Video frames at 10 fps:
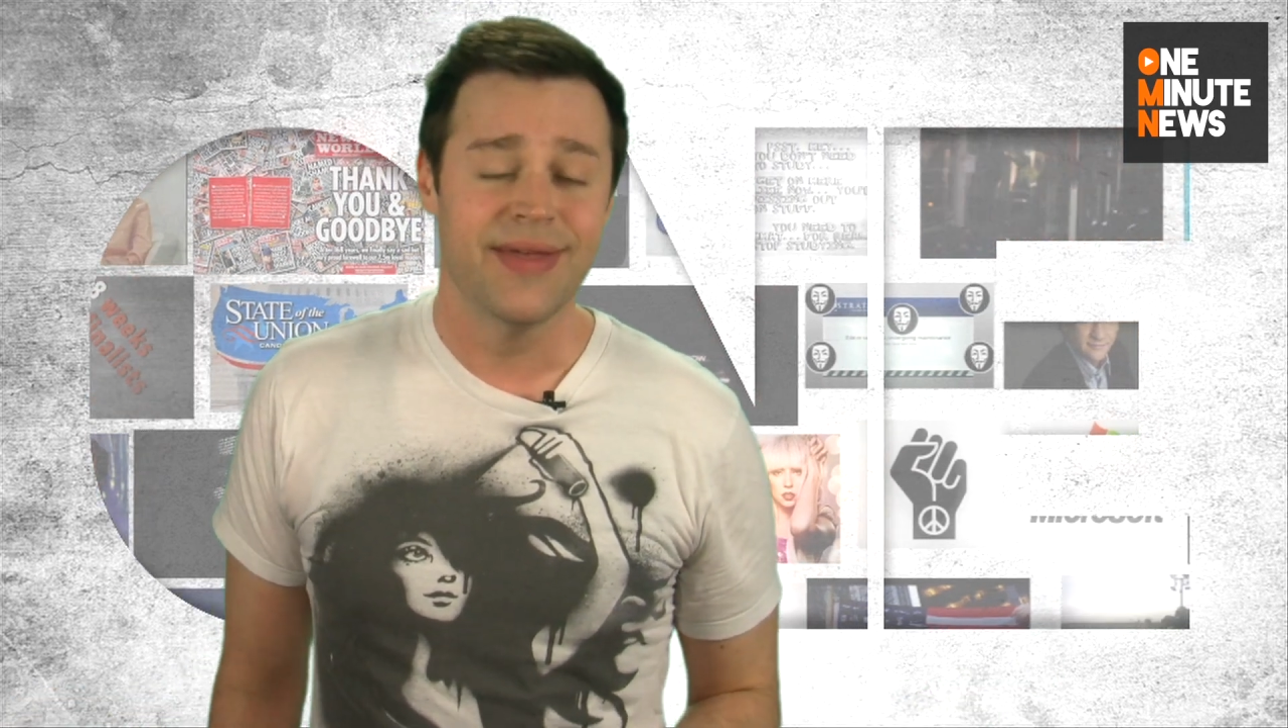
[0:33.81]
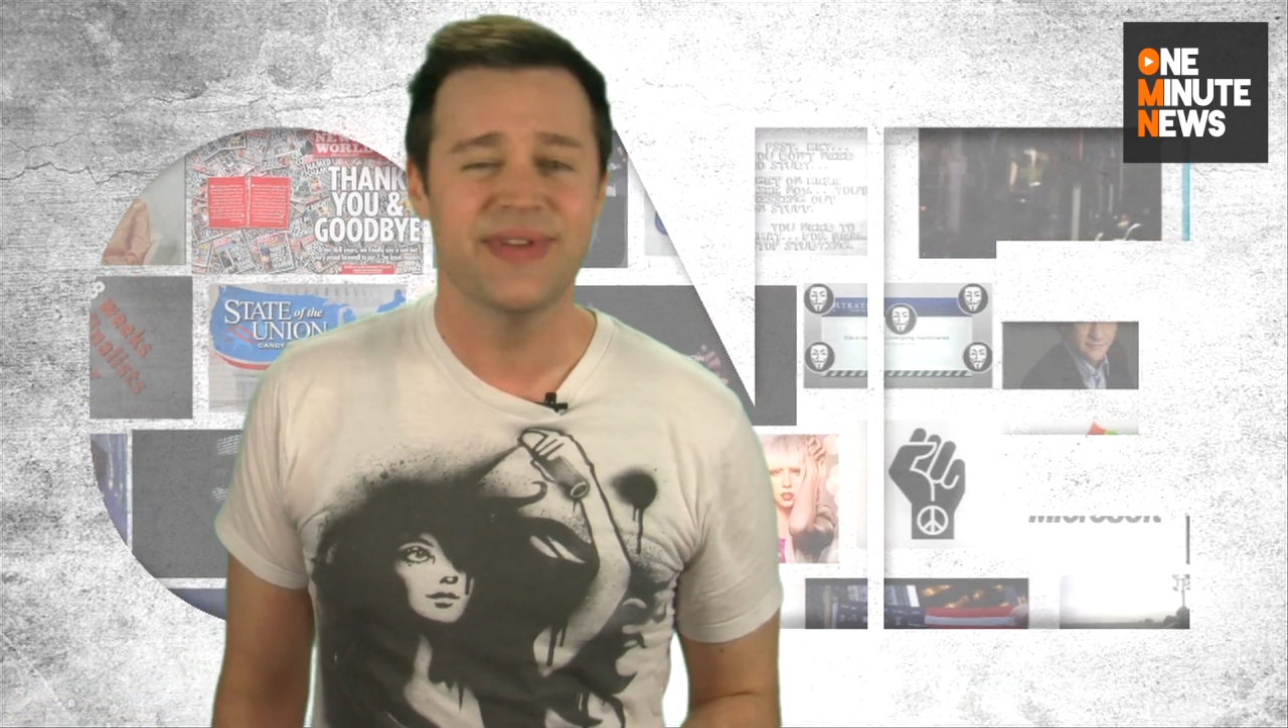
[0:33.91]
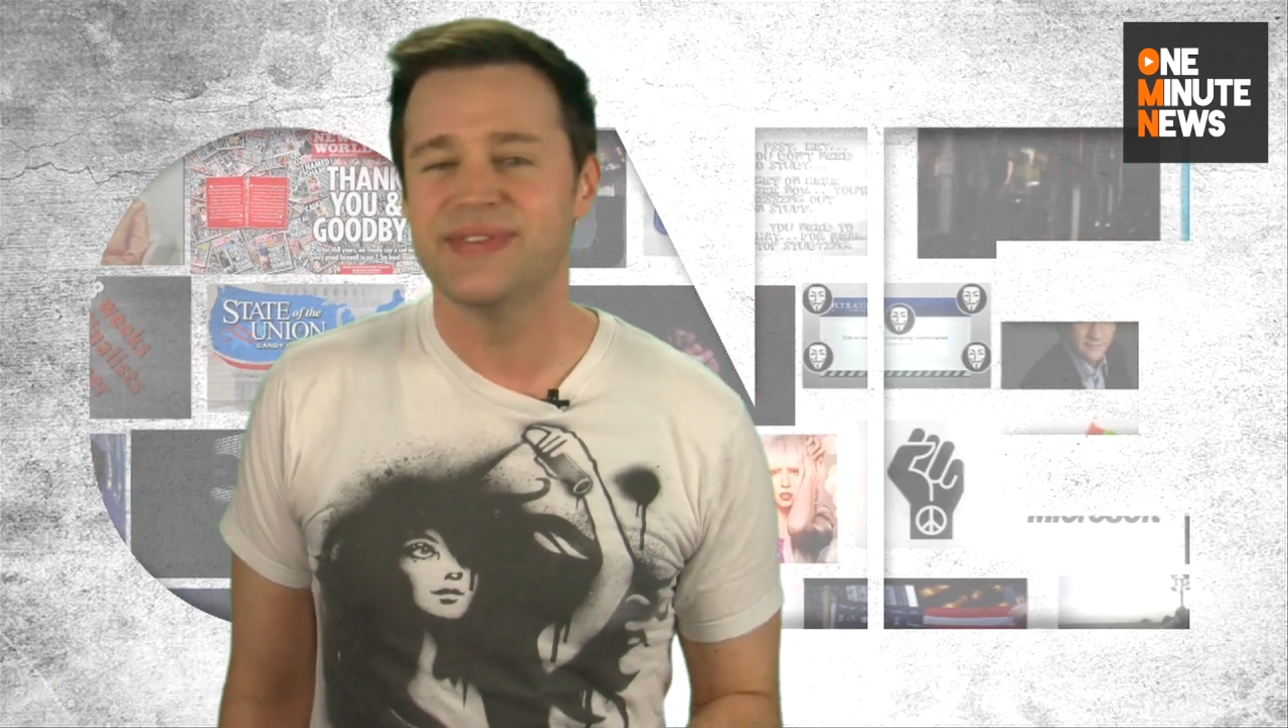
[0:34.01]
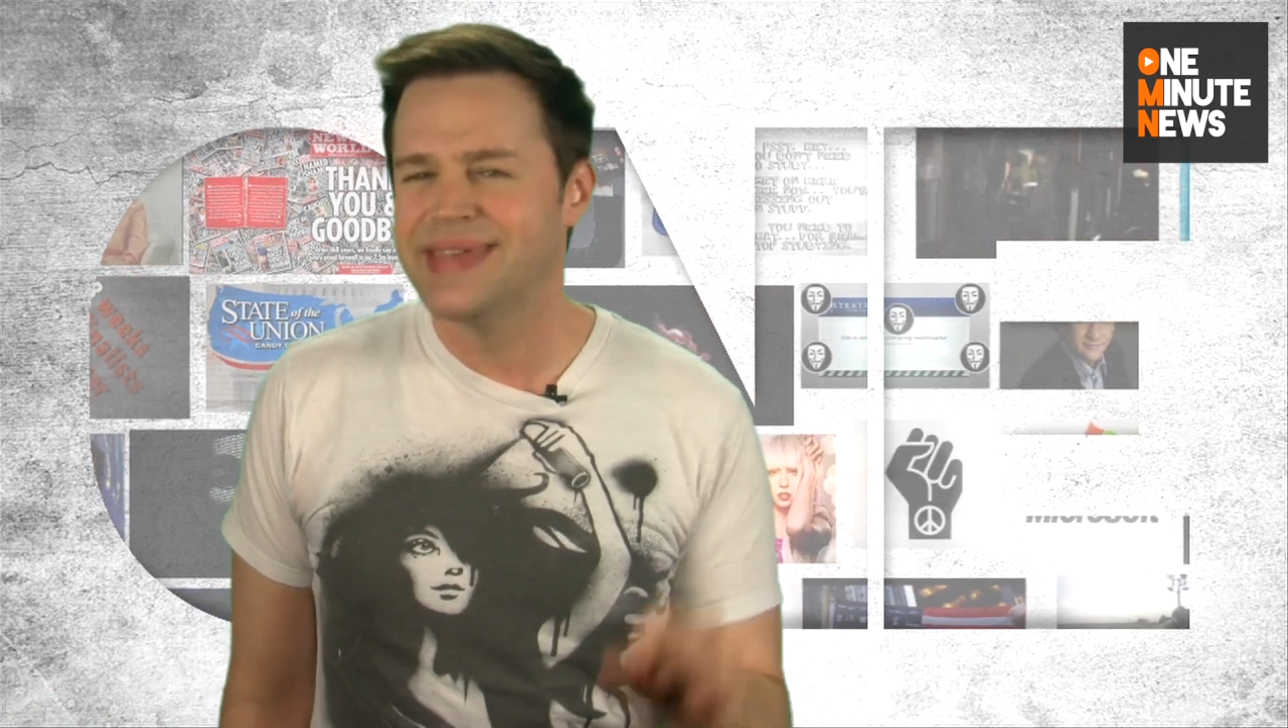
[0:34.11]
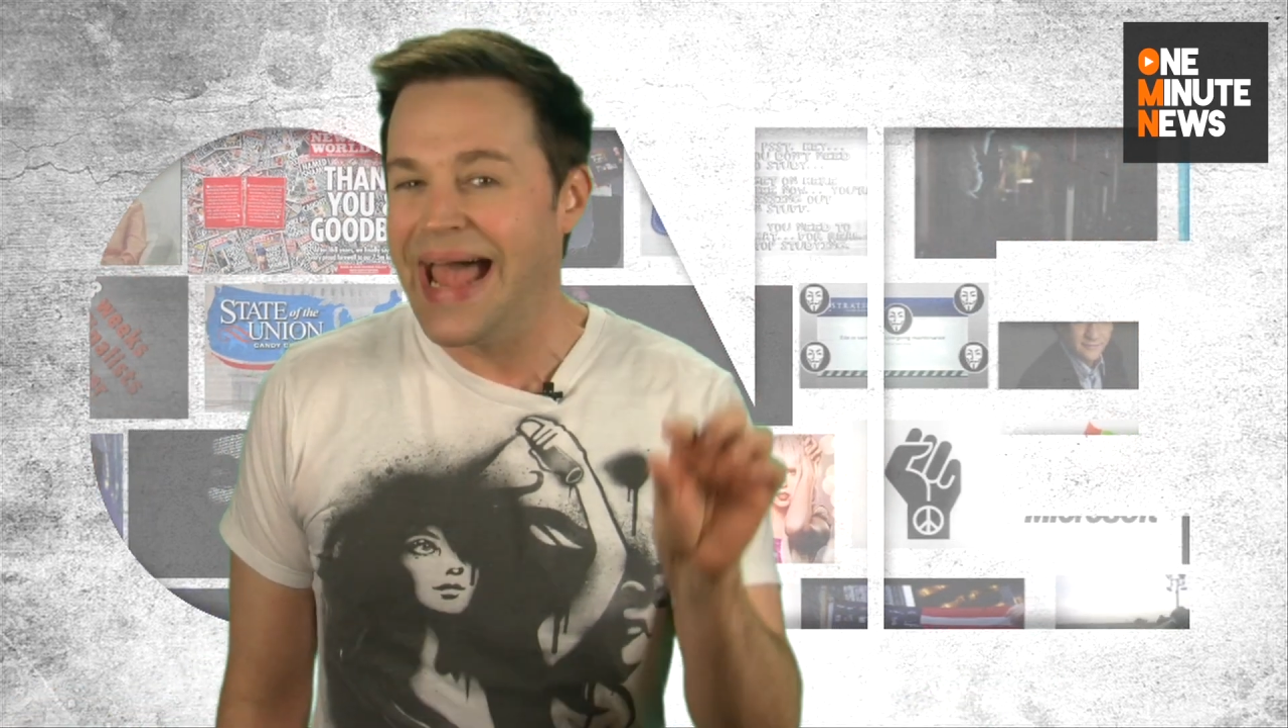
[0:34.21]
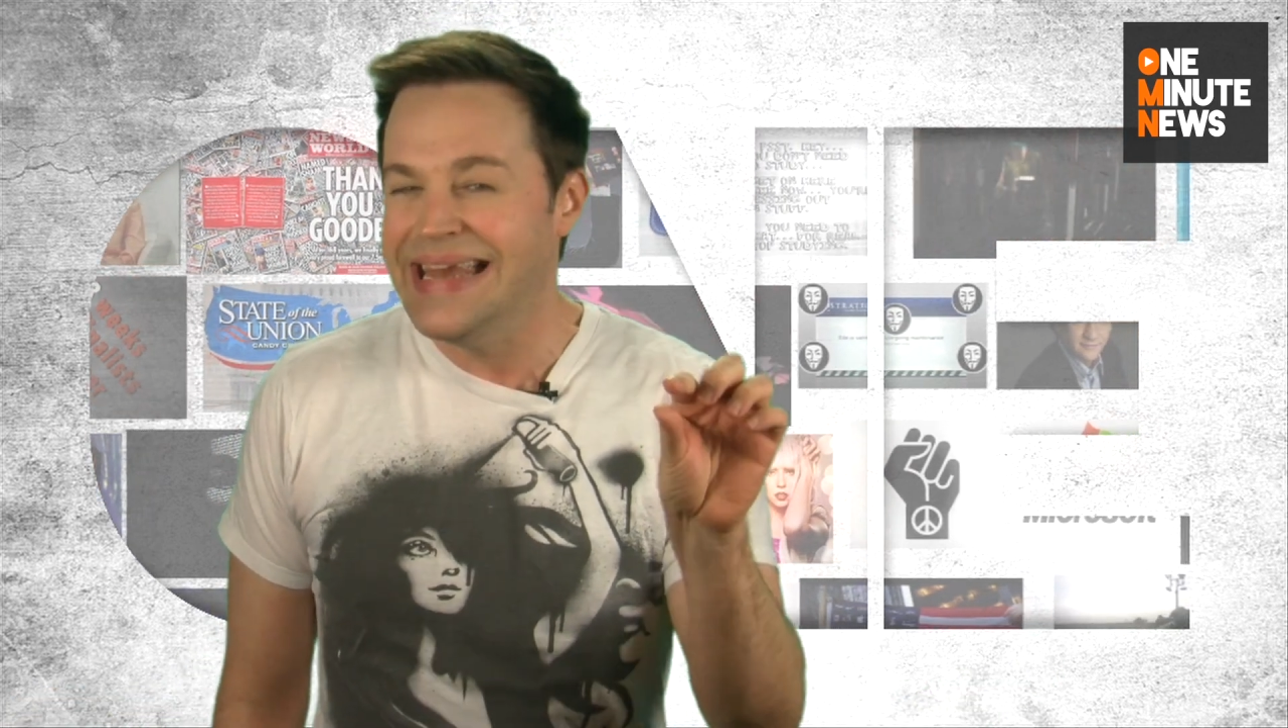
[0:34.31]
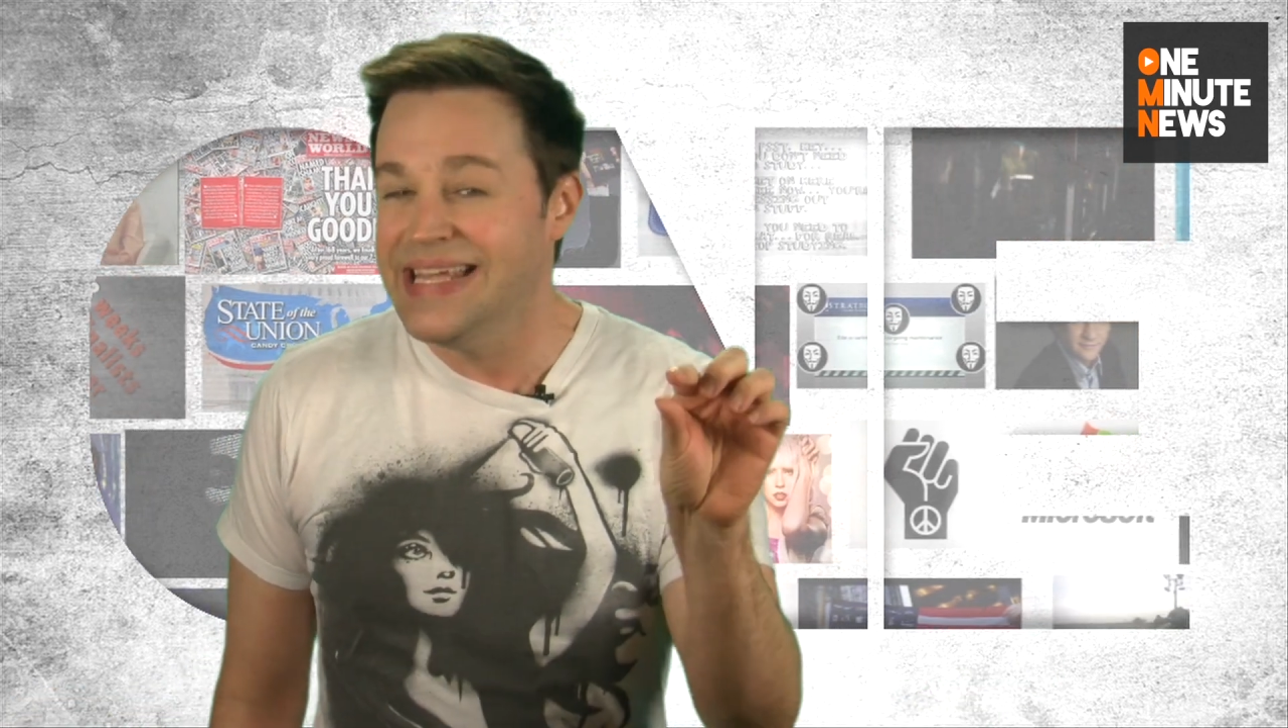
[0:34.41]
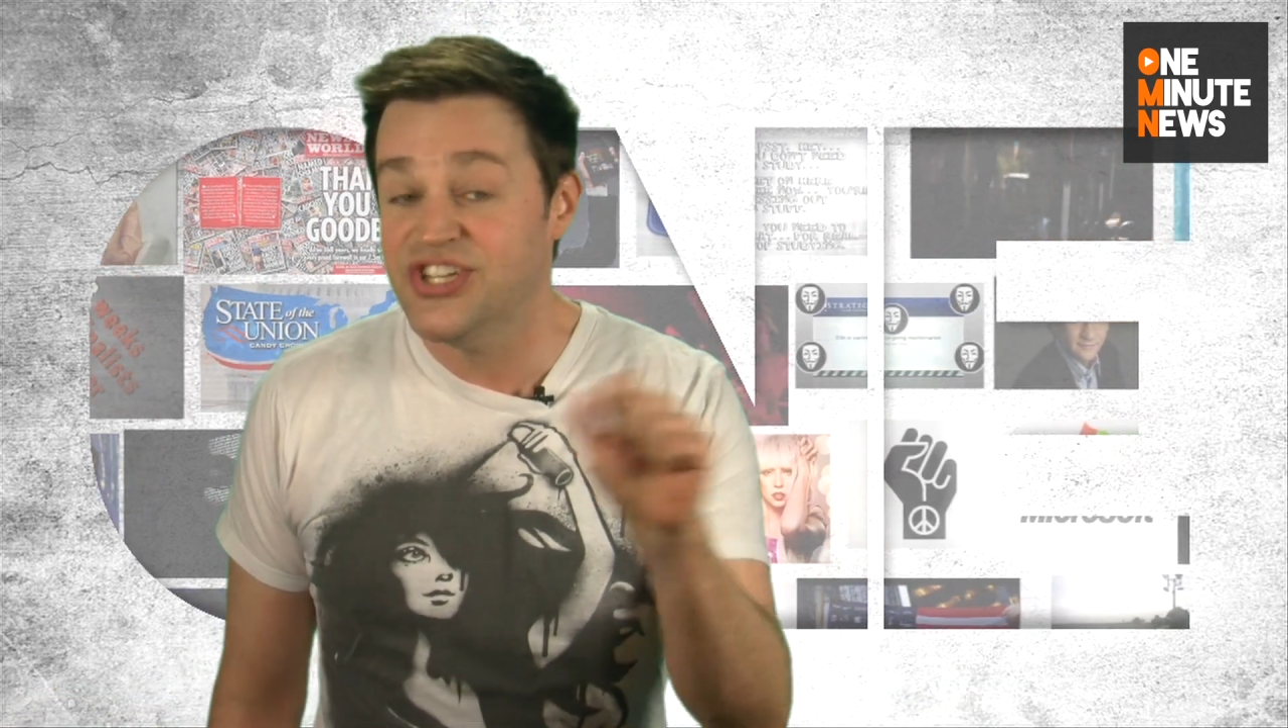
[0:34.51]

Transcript: This tiny